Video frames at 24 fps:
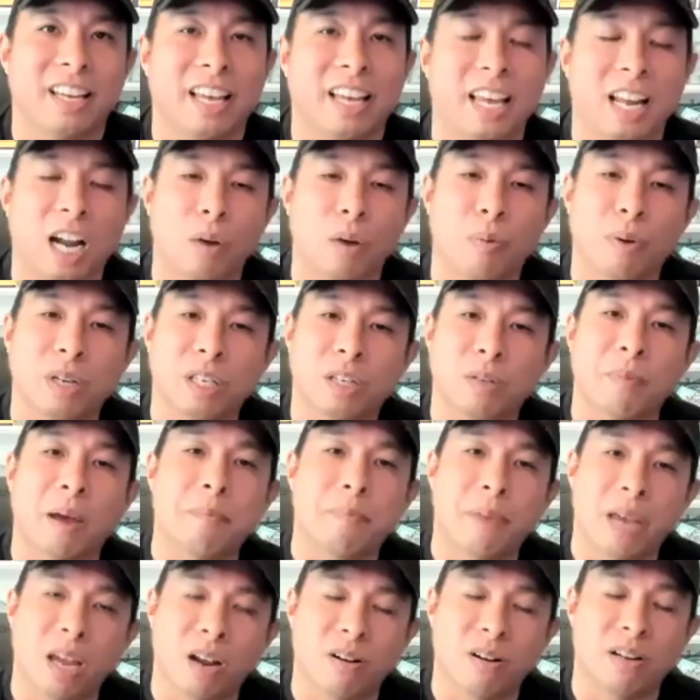And I went to
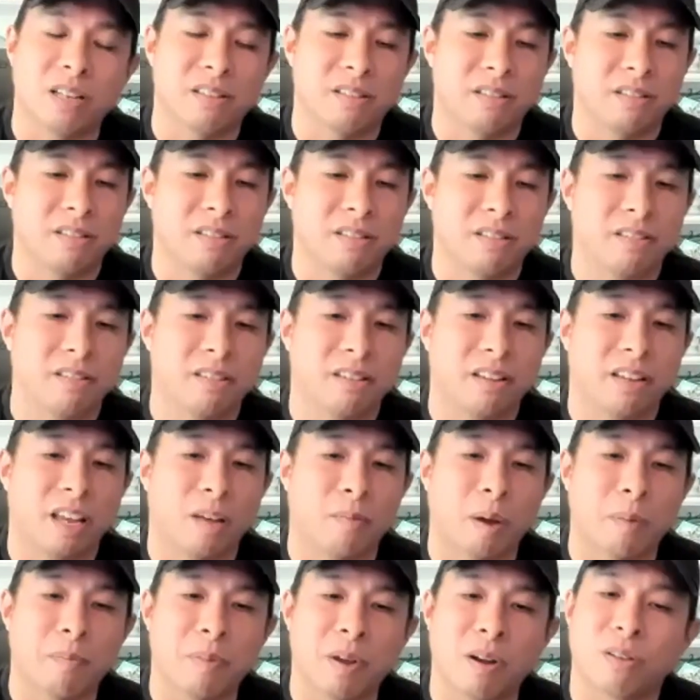my parents,
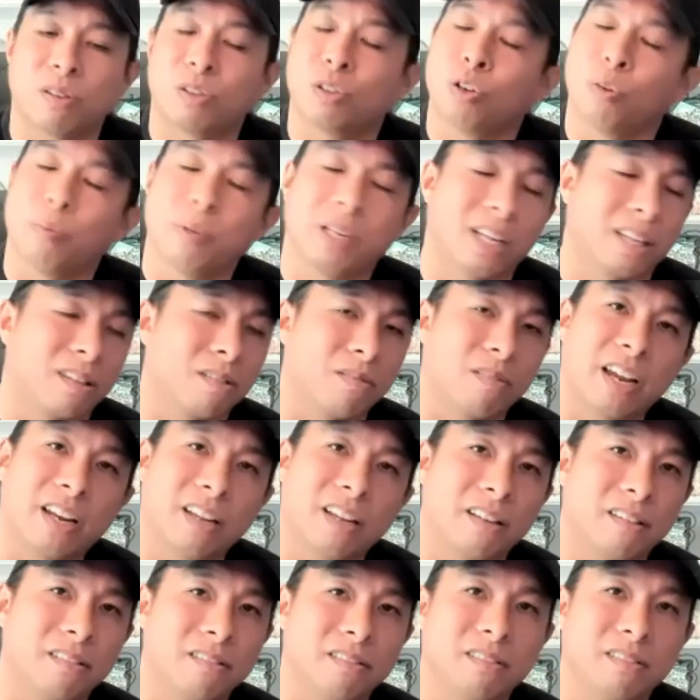and my parents told me not to write it.